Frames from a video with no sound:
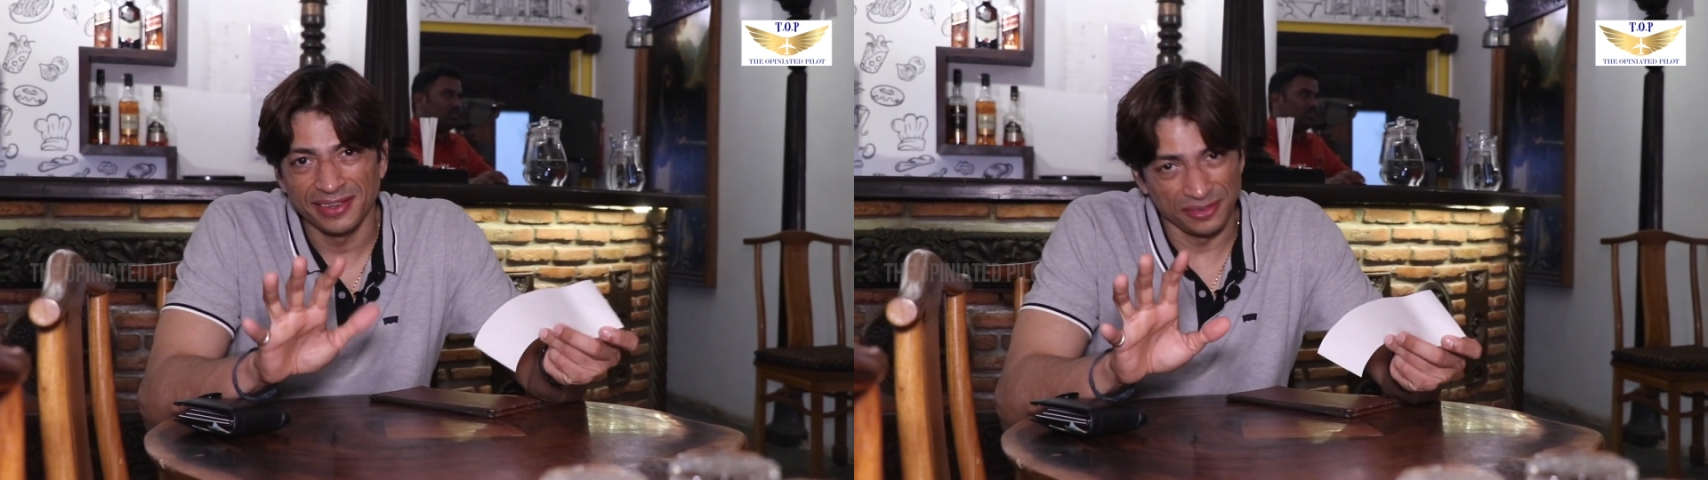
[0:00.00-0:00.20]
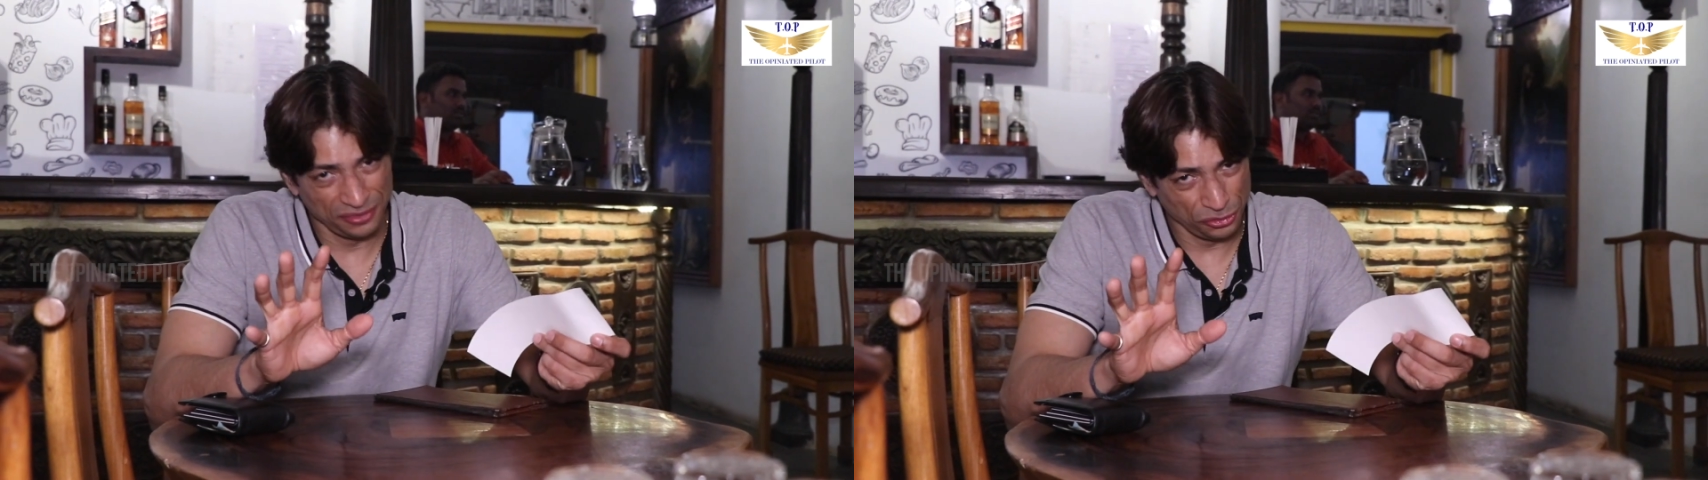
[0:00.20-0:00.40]

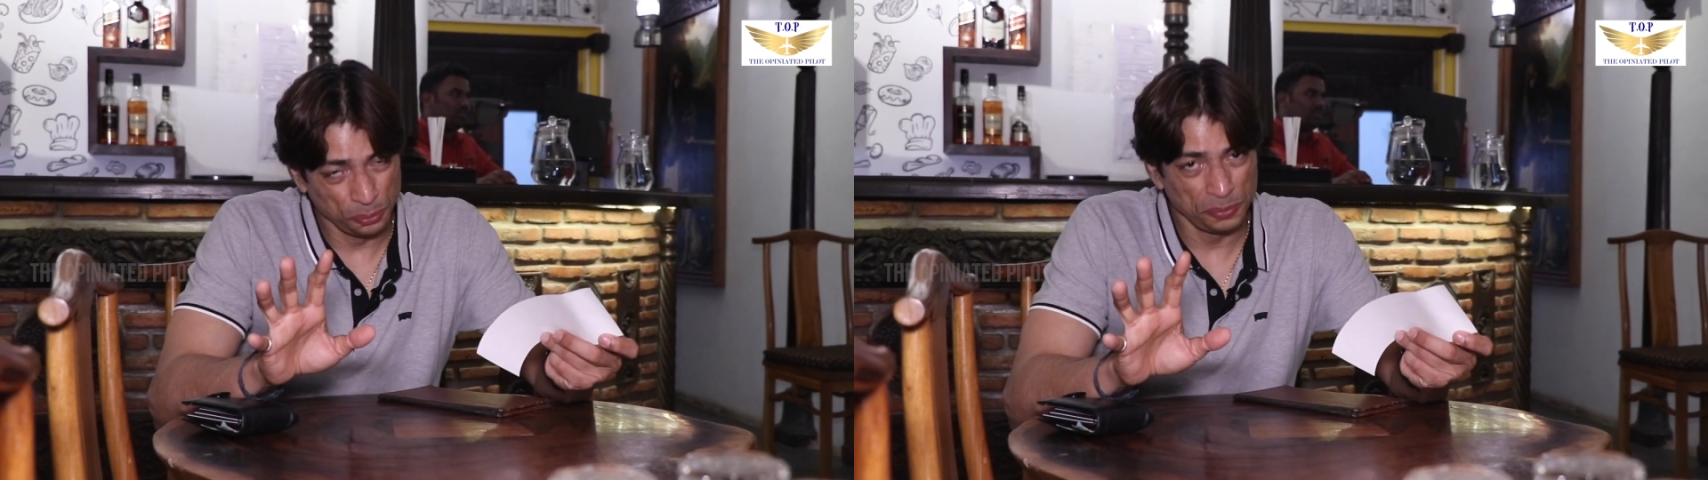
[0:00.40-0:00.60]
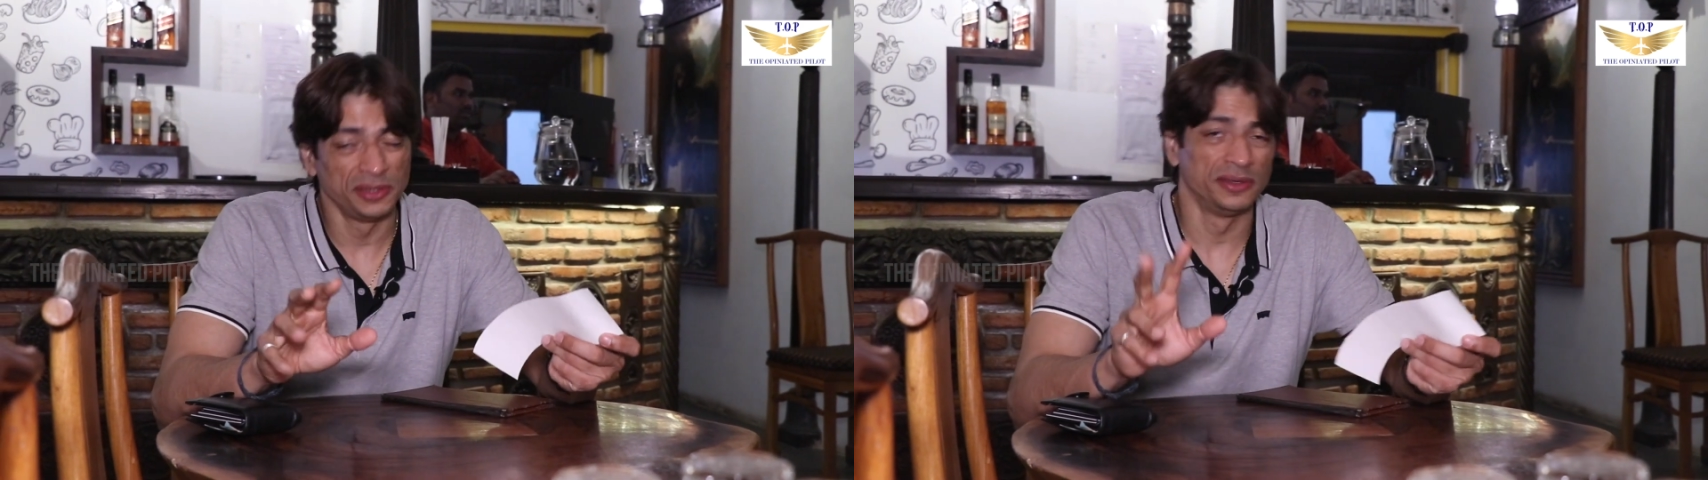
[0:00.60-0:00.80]
A soup,
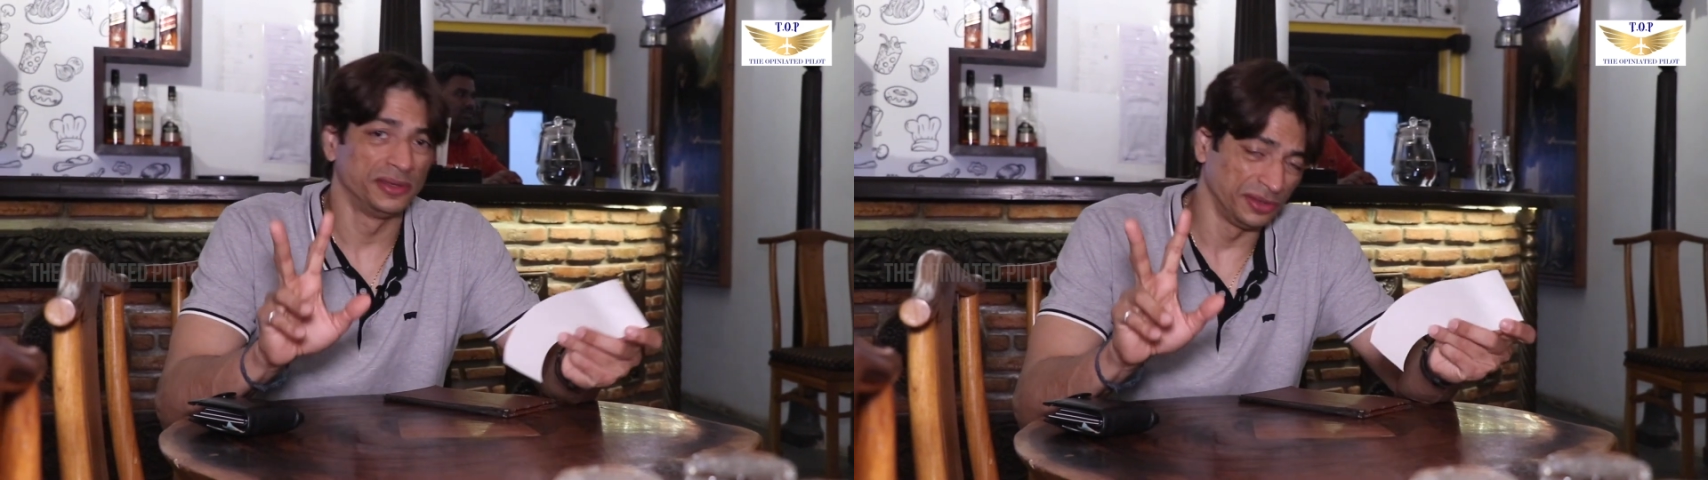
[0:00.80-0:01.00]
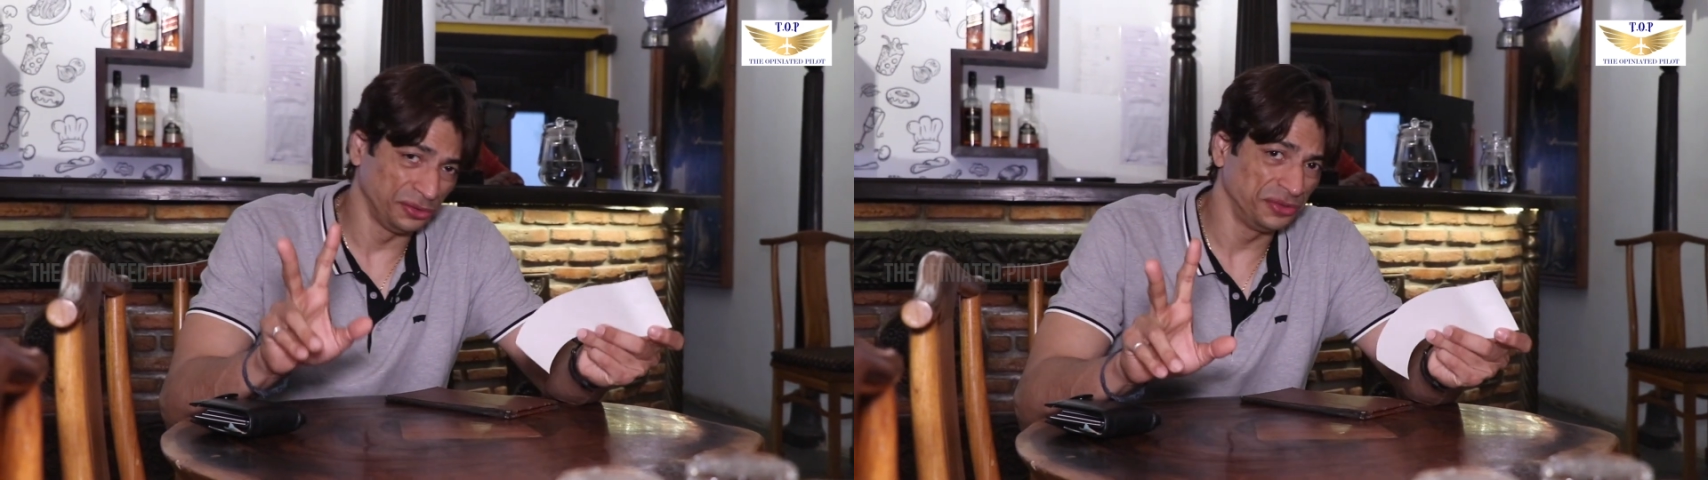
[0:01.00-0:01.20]

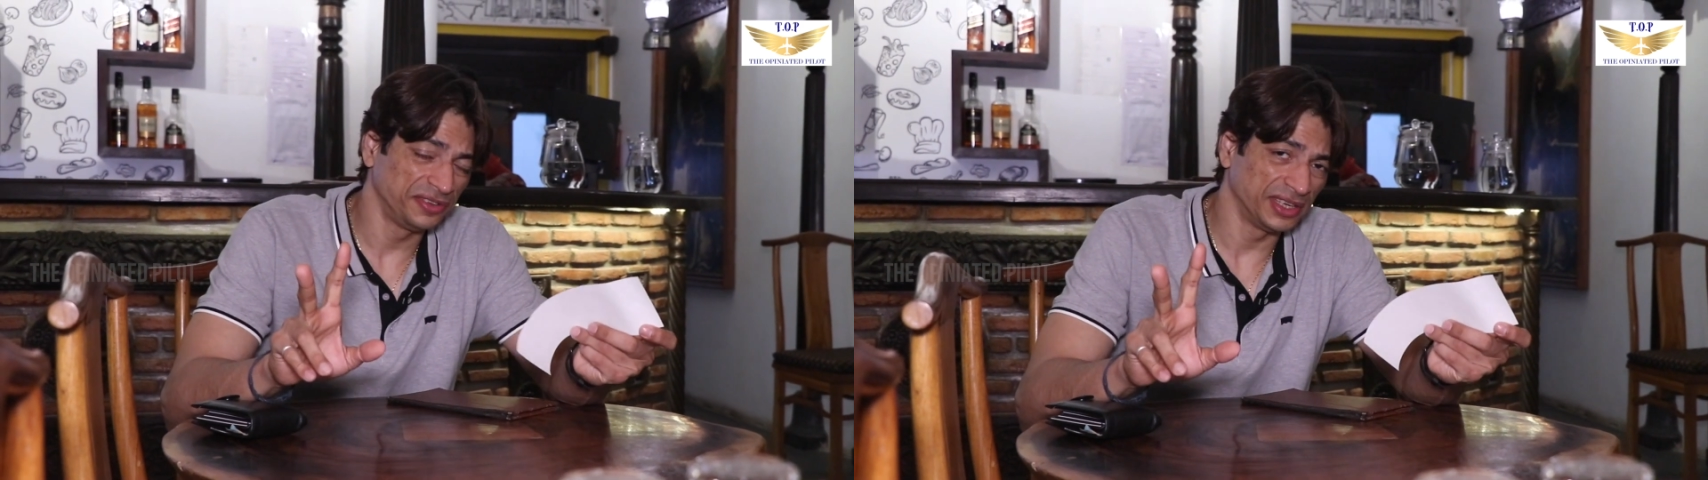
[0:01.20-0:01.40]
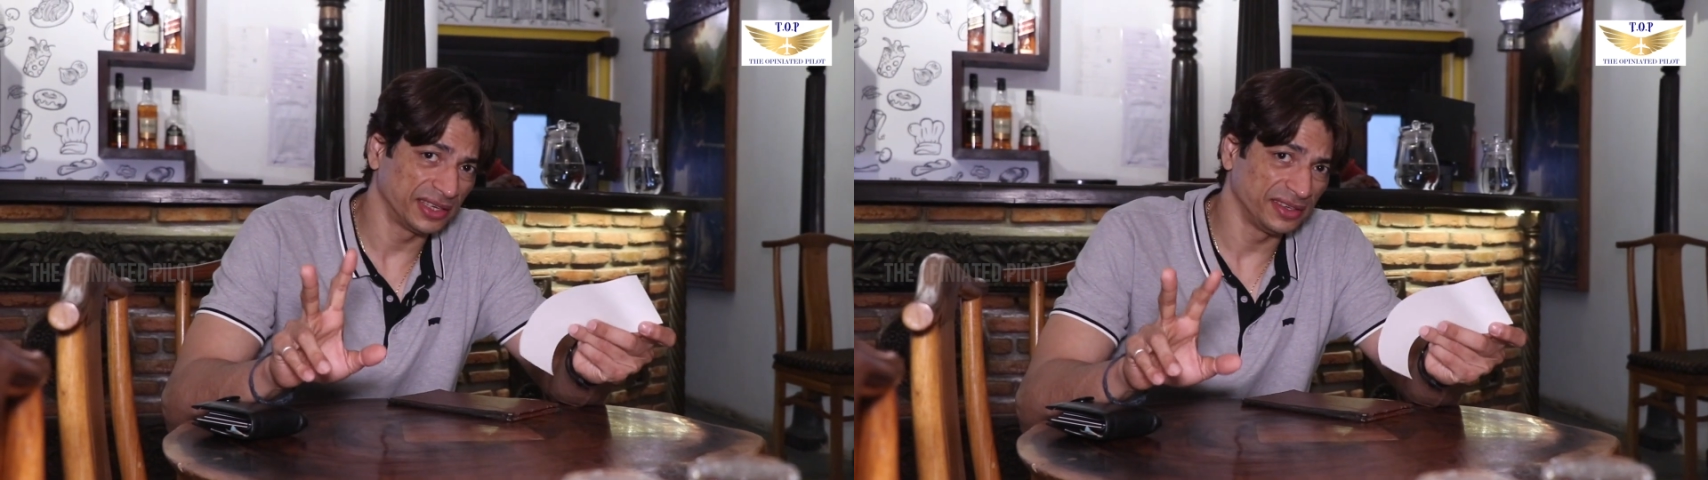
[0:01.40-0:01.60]
2
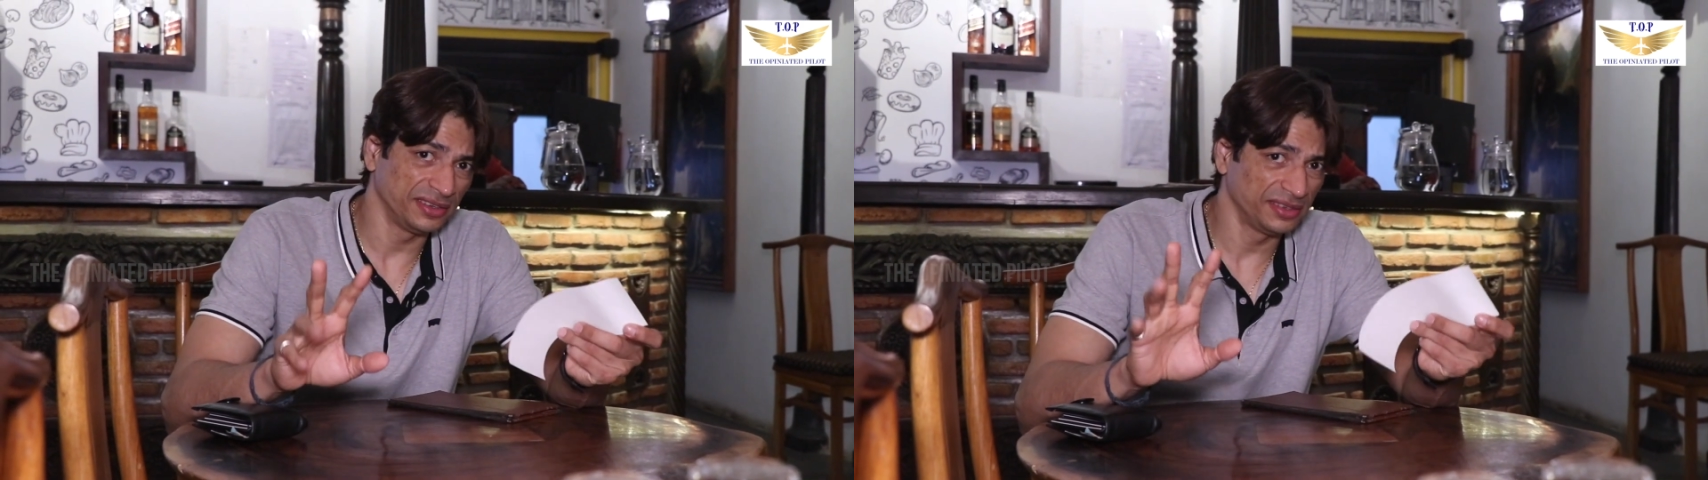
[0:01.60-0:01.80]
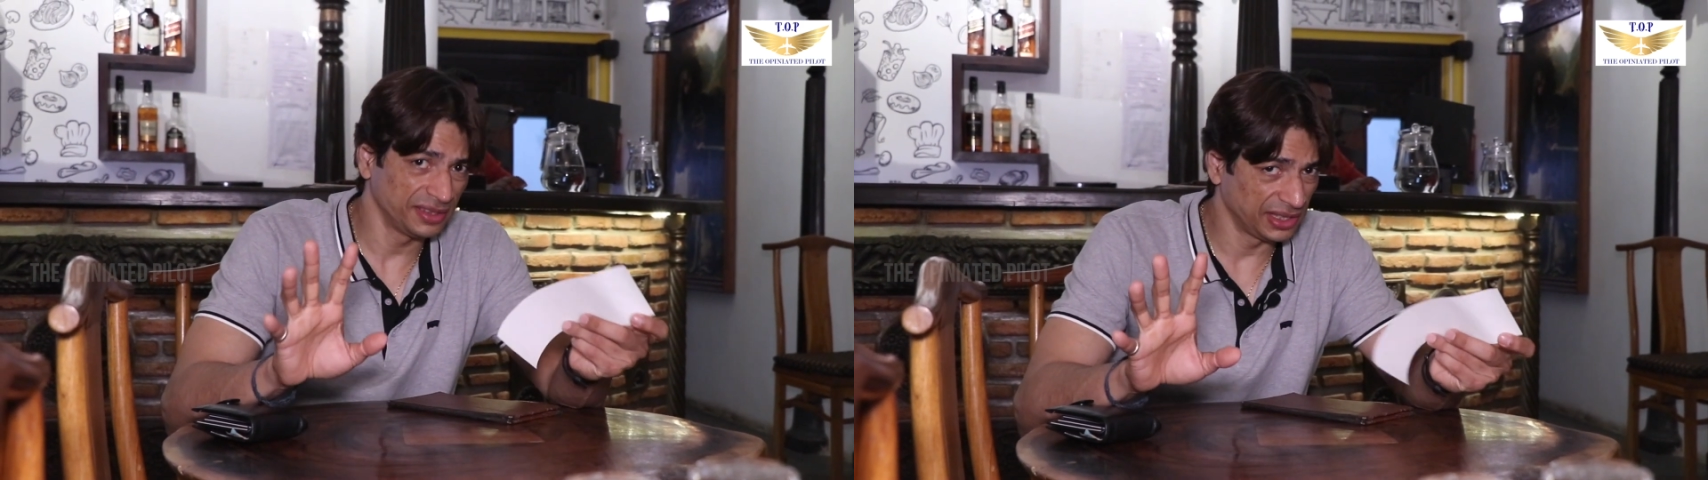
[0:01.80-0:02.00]
starters,